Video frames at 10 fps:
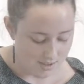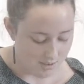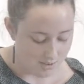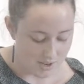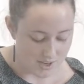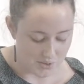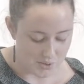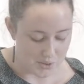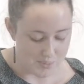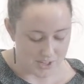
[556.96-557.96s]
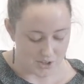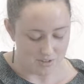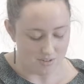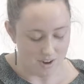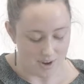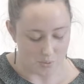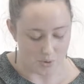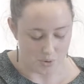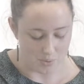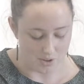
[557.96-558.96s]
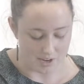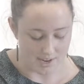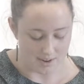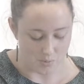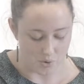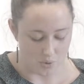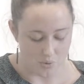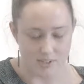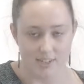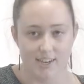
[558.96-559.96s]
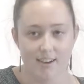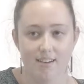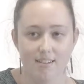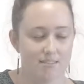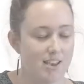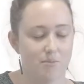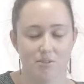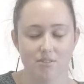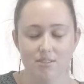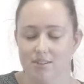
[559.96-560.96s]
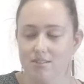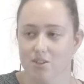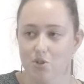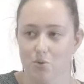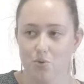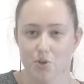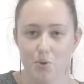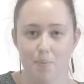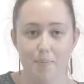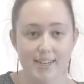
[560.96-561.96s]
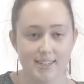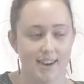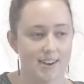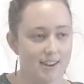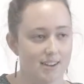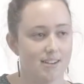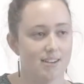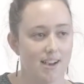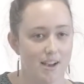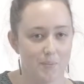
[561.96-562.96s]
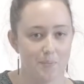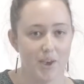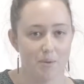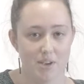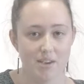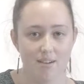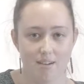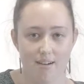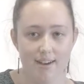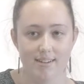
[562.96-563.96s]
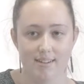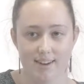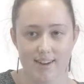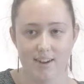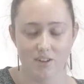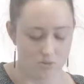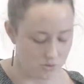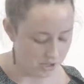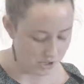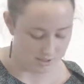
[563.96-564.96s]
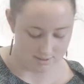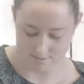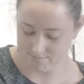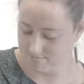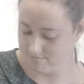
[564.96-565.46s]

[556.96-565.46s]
So as you can imagine, high water quality and water quantity are absolutely essential to maintaining our mahika kai and our traditions.